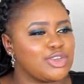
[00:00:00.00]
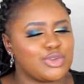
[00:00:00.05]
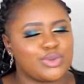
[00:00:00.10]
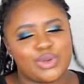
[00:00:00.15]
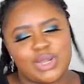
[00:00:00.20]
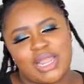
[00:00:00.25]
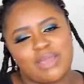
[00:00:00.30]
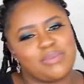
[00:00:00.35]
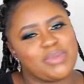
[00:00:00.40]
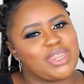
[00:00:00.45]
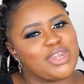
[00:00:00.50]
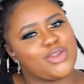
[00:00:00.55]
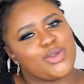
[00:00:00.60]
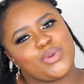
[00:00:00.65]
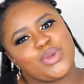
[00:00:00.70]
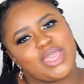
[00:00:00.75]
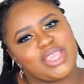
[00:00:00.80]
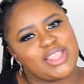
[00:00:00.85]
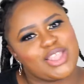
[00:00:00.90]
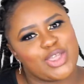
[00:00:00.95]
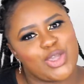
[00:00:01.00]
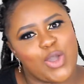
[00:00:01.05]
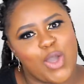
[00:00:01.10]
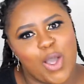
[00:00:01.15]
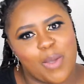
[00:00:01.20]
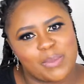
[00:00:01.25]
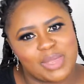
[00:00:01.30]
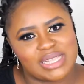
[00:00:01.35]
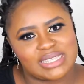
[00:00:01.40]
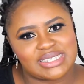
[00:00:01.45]
do let me know in the
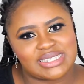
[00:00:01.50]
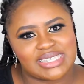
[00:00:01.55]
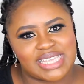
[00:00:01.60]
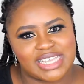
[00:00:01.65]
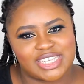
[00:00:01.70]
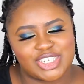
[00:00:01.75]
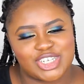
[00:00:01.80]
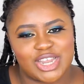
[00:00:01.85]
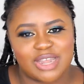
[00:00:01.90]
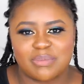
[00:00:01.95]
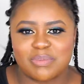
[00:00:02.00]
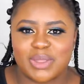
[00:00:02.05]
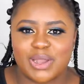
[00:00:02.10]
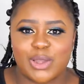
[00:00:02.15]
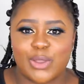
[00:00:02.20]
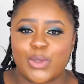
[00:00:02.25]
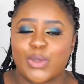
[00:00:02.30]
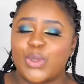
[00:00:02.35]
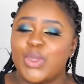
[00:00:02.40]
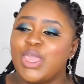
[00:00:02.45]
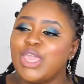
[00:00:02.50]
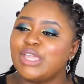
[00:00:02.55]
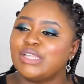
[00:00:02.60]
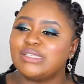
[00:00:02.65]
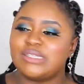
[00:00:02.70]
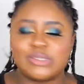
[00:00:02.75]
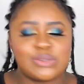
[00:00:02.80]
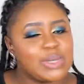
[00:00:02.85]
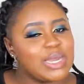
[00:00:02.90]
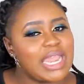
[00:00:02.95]
comment section below
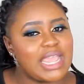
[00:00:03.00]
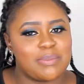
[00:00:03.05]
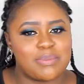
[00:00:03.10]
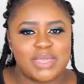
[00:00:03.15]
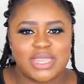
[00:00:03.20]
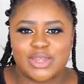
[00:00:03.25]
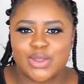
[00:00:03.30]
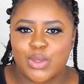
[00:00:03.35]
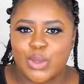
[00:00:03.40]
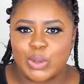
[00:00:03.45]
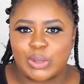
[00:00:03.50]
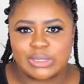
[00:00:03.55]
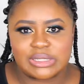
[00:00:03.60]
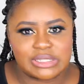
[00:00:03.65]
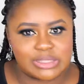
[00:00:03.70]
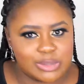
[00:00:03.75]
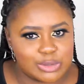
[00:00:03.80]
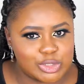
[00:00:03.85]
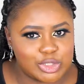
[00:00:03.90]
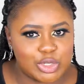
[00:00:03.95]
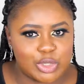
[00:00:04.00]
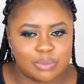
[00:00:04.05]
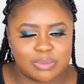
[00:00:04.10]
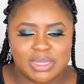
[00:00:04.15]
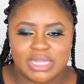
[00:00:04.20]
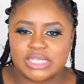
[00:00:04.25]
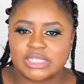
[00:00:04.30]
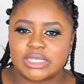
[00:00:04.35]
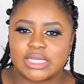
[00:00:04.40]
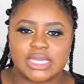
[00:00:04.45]
do let me know on social
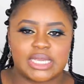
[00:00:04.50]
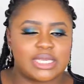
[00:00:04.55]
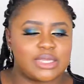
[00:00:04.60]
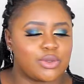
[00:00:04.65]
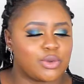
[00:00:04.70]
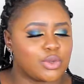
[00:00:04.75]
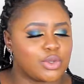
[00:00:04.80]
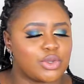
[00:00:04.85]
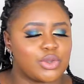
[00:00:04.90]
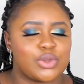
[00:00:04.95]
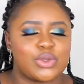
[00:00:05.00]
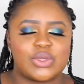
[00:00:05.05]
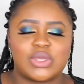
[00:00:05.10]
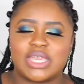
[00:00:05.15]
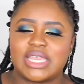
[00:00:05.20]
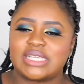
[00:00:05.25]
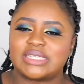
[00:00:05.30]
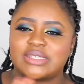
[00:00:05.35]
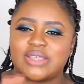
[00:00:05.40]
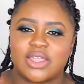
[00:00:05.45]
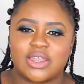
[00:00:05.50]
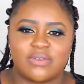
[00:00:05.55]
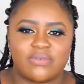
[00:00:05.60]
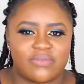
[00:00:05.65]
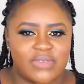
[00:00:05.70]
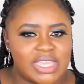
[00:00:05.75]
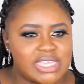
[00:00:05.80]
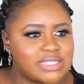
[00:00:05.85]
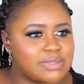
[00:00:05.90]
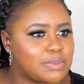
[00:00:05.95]
media. Your girl is on
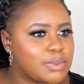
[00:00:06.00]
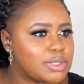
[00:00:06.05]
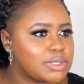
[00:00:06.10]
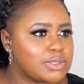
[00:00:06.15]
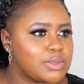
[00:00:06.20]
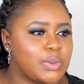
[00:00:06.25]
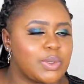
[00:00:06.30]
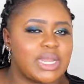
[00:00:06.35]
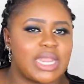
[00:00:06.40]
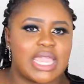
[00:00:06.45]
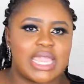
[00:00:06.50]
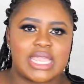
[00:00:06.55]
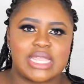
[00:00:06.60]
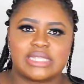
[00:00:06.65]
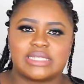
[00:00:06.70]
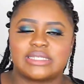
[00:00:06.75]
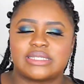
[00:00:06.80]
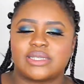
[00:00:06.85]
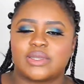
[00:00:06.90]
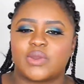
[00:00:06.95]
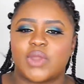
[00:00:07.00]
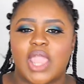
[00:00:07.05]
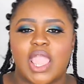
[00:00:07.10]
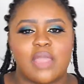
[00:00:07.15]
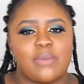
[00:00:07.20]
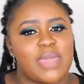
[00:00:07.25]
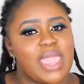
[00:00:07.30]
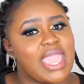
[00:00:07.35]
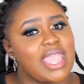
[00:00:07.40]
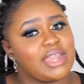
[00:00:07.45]
Facebook, Twitter,
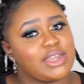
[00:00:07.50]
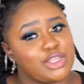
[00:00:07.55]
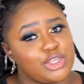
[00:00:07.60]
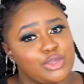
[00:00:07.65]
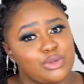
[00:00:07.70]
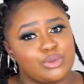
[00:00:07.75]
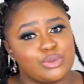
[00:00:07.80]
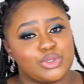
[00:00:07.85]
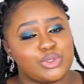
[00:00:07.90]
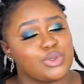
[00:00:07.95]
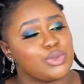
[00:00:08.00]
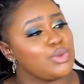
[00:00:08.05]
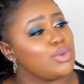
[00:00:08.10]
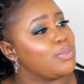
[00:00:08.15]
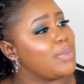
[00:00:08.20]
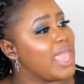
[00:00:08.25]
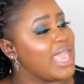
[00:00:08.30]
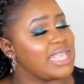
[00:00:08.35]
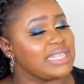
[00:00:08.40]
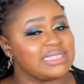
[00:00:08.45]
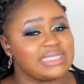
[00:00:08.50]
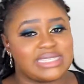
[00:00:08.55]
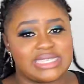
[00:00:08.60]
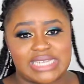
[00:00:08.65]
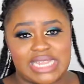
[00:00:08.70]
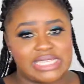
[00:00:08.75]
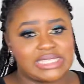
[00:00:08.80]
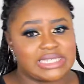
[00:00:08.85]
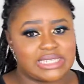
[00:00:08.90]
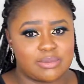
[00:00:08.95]
Instagram, and YouTube as
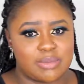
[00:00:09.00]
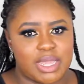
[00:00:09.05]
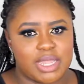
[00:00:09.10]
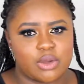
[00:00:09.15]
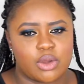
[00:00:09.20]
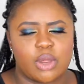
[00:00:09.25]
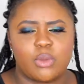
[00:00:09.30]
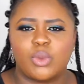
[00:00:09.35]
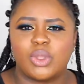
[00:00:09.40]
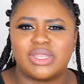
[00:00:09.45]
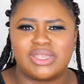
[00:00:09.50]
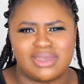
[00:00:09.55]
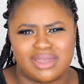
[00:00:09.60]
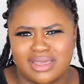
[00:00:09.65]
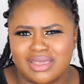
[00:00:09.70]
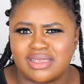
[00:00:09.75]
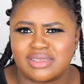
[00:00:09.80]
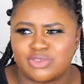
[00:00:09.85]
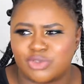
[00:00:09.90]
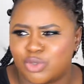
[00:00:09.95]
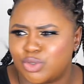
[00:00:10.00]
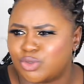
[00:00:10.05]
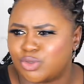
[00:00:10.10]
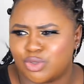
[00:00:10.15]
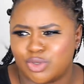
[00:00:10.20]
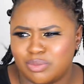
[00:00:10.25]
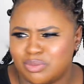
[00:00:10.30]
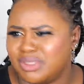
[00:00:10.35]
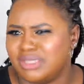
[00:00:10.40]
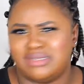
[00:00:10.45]
Dents in My Crown. Well, does
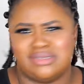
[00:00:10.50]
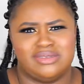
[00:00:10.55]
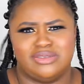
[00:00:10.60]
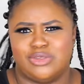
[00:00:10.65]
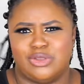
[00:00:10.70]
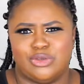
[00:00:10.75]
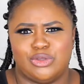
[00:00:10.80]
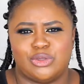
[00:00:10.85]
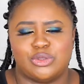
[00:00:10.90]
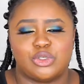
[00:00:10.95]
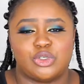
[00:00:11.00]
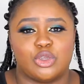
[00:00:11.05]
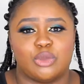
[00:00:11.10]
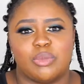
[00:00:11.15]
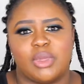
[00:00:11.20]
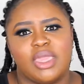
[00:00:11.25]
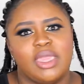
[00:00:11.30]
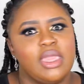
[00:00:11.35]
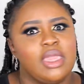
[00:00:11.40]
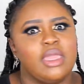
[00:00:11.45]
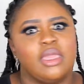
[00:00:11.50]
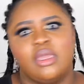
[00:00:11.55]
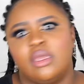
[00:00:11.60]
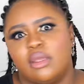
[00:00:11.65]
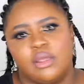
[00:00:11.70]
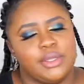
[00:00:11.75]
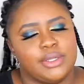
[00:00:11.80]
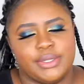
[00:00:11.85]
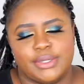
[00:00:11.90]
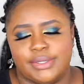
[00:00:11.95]
YouTube? This is on YouTube.
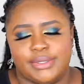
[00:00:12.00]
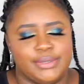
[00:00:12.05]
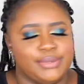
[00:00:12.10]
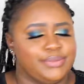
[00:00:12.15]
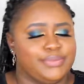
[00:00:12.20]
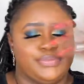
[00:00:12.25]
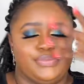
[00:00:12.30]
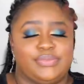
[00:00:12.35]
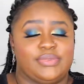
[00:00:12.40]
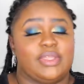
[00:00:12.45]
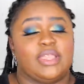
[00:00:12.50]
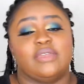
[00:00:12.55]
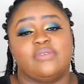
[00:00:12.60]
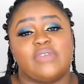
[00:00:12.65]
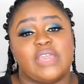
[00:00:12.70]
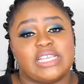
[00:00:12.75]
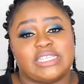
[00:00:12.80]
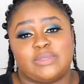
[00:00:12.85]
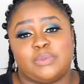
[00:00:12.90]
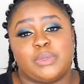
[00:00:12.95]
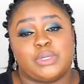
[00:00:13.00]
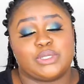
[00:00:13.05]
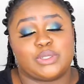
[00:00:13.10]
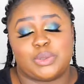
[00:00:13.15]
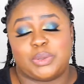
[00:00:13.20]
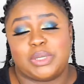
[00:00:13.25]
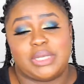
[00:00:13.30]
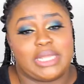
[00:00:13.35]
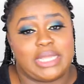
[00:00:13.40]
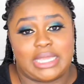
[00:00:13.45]
Facebook,
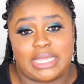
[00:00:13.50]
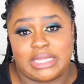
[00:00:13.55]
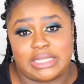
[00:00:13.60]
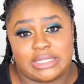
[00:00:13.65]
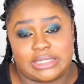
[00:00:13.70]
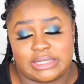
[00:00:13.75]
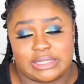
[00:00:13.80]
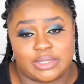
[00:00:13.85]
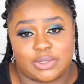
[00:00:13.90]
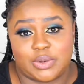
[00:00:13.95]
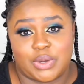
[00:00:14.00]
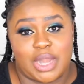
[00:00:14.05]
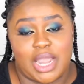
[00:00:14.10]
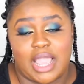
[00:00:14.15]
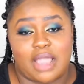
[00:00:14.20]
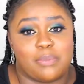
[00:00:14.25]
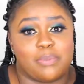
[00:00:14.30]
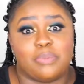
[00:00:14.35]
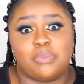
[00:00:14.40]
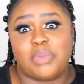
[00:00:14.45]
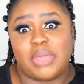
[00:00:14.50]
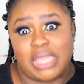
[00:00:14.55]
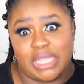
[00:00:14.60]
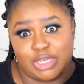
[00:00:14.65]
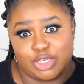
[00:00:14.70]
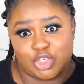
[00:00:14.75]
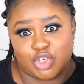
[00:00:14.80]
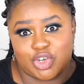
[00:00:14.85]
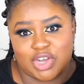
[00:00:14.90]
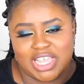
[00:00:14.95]
Twitter, Instagram,
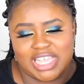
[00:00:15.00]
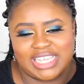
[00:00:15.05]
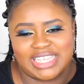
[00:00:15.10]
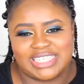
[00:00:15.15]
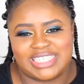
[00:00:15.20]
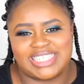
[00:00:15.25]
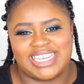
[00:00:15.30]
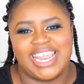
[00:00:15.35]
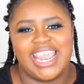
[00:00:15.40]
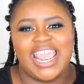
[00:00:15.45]
Pinterest